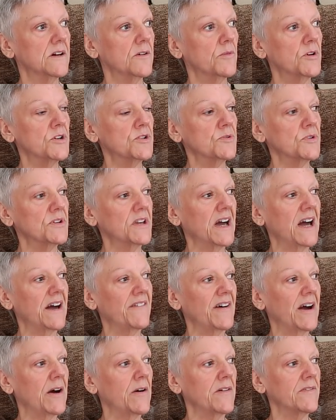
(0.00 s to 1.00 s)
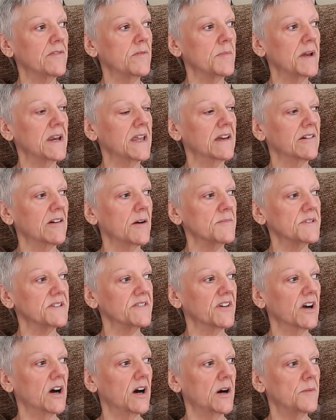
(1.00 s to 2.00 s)
which would have however many grams
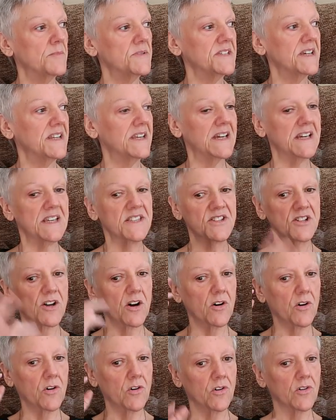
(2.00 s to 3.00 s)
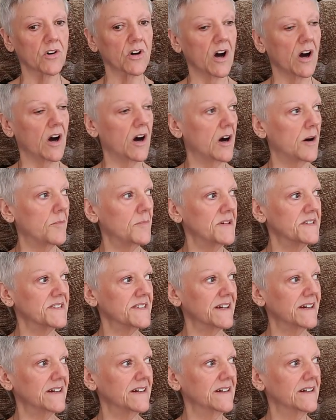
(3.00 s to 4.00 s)
of carbs in it, it's not all carb, is
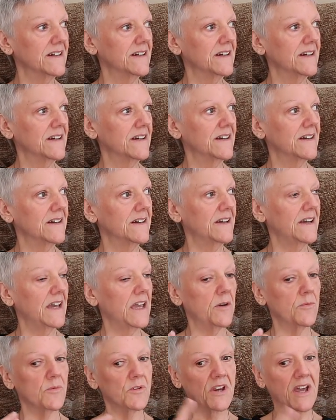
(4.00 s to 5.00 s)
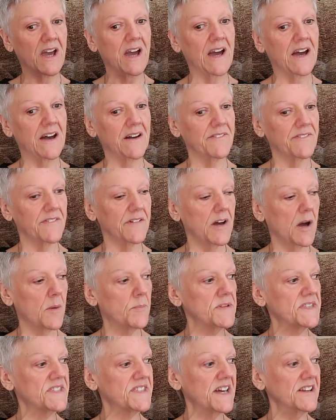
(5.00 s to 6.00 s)
it? No. It would have a
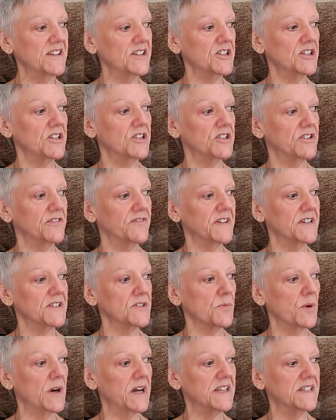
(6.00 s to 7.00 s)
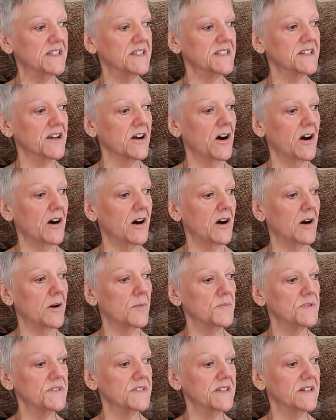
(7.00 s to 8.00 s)
percentage of its weight is
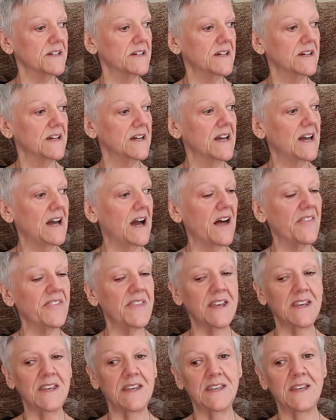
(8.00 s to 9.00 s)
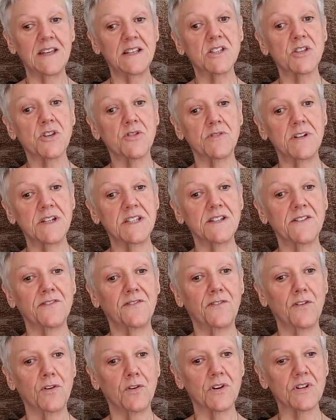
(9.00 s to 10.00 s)
carbs. And then it needs three to
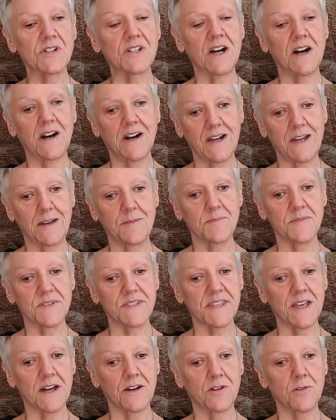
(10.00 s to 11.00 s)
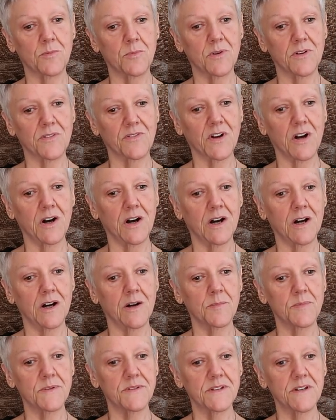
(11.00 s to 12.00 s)
four times that number of
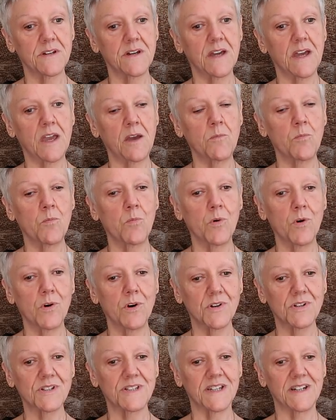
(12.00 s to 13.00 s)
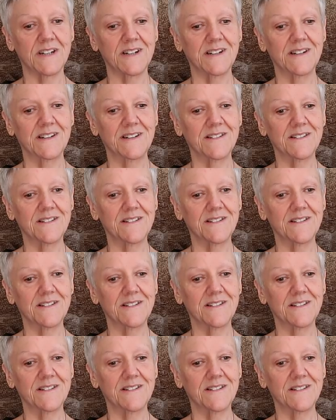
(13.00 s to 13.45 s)
carbs in water